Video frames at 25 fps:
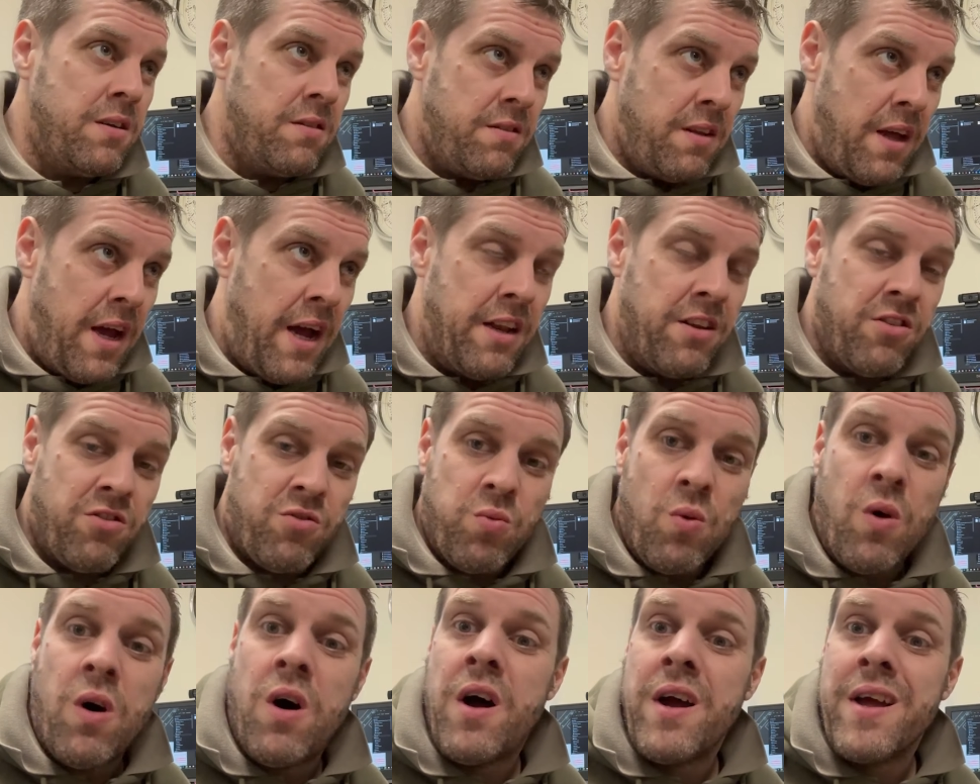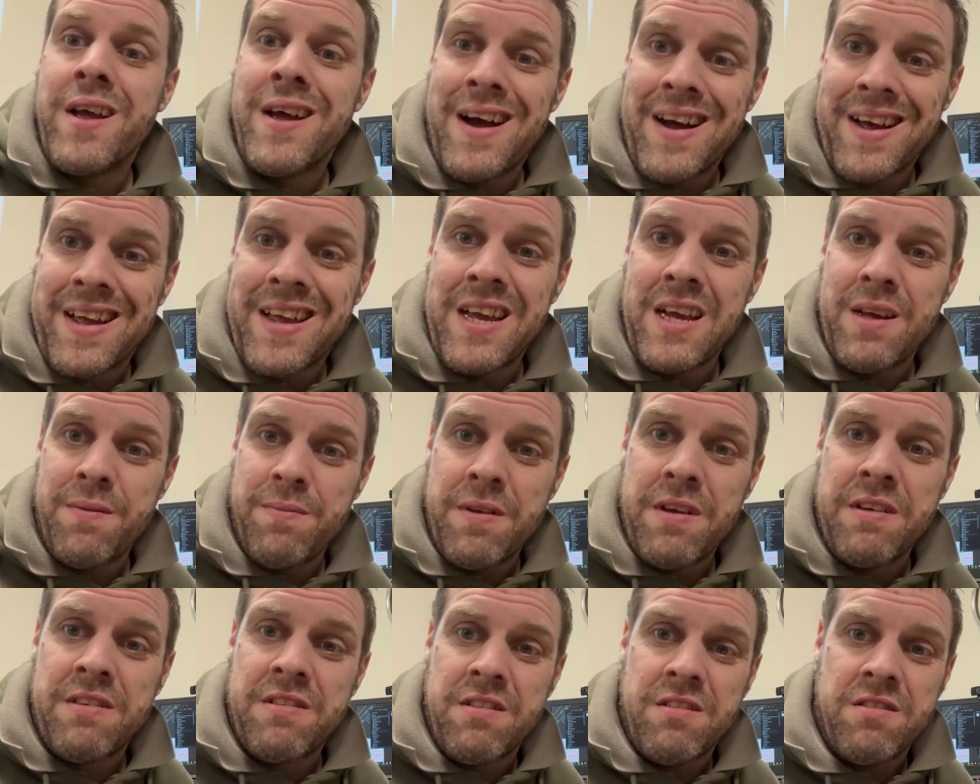Hence why I keep
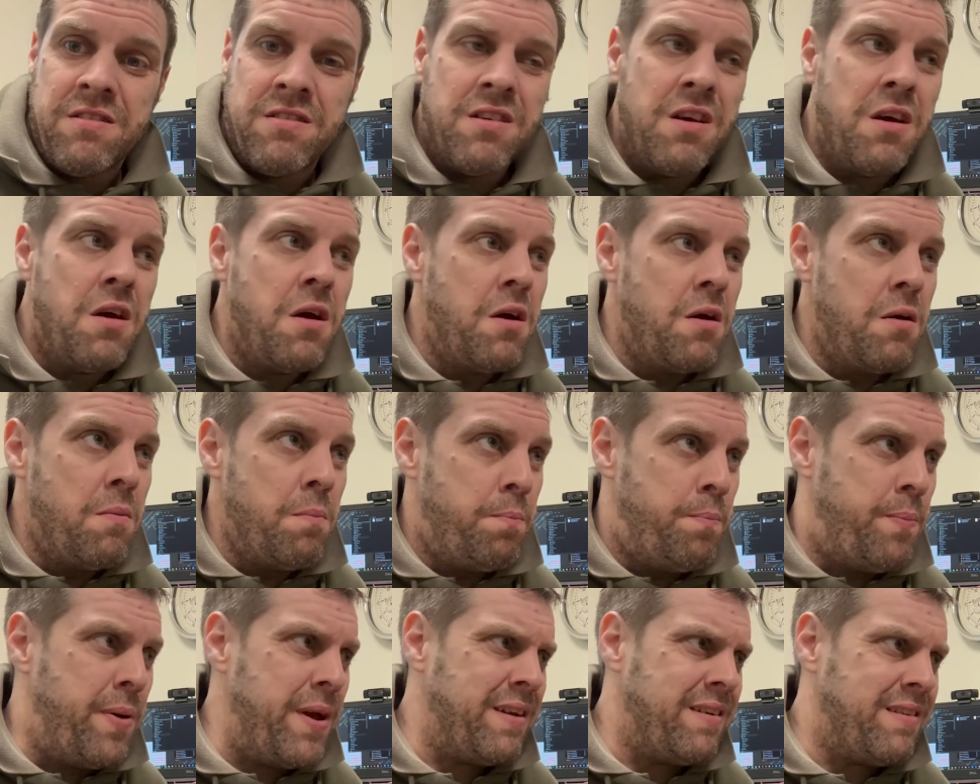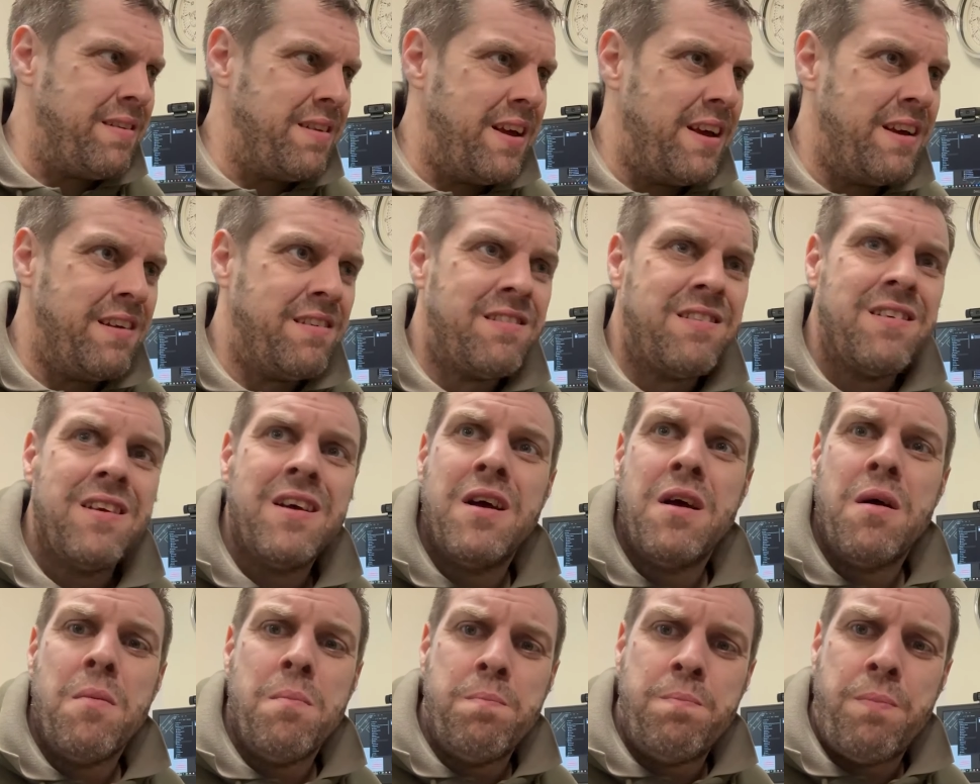this as business,
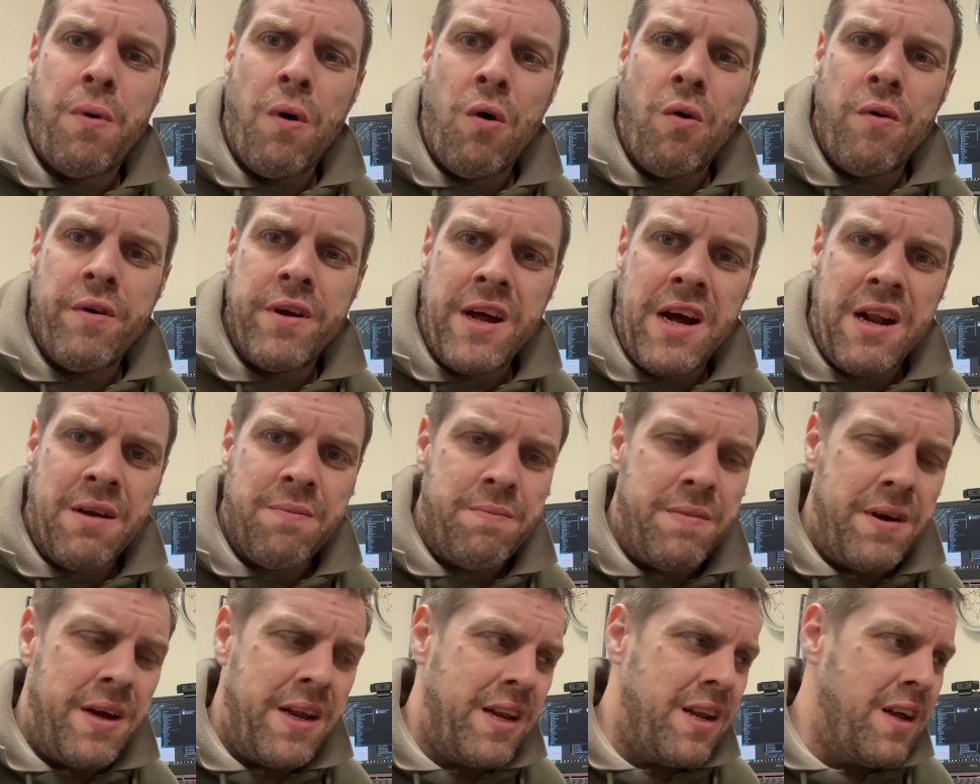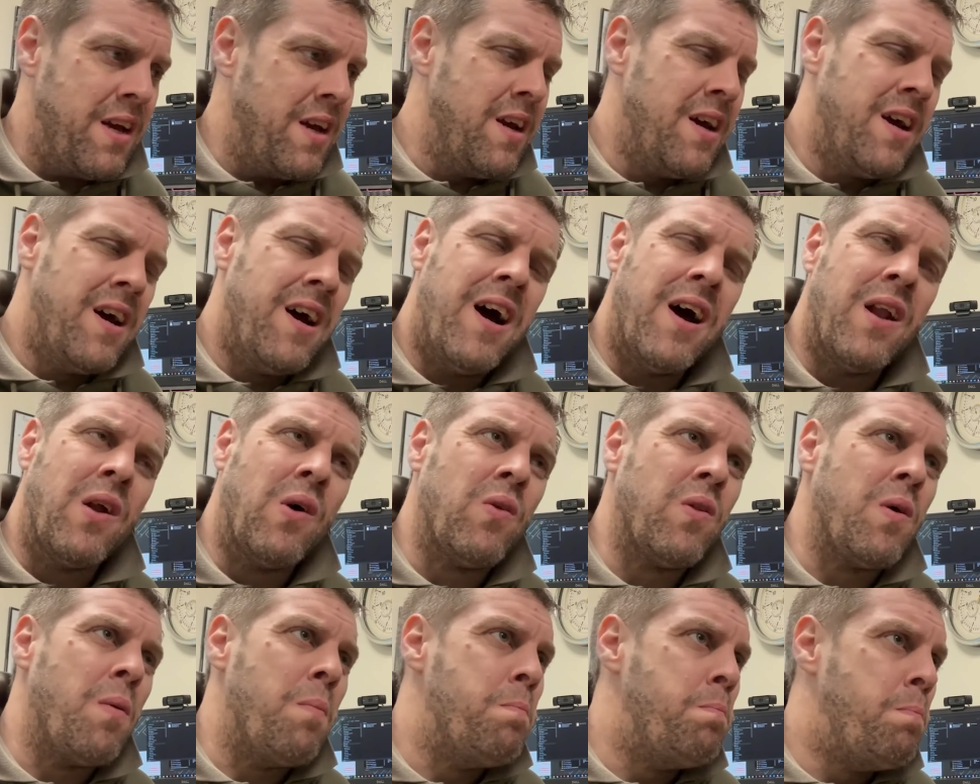boring admin, and
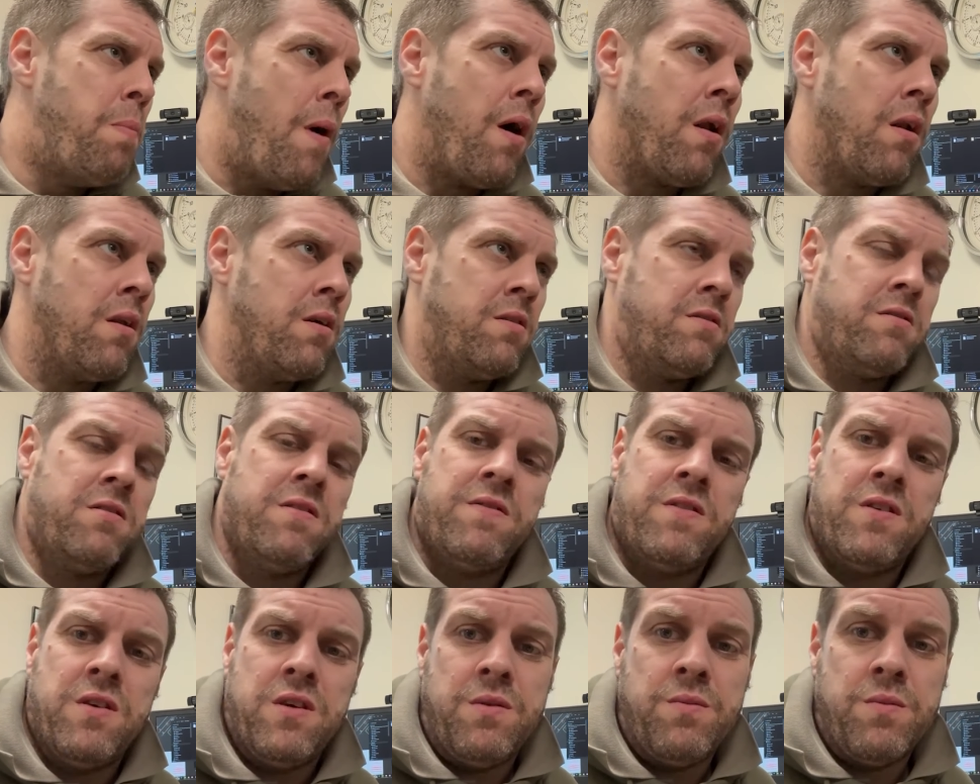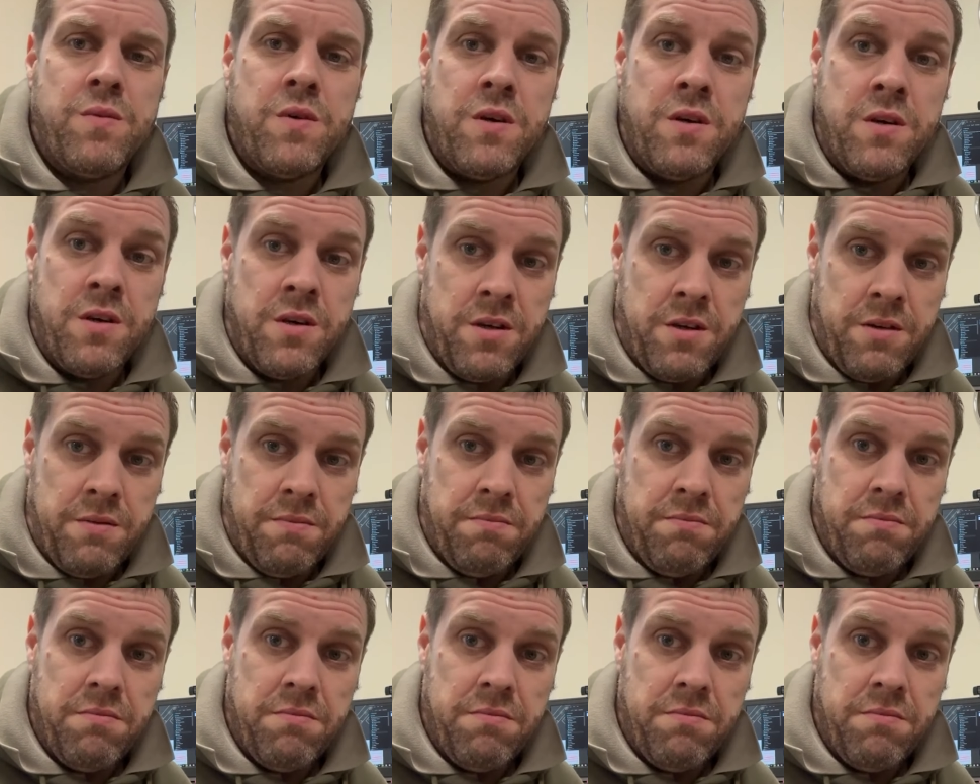all the bollocks of doing work.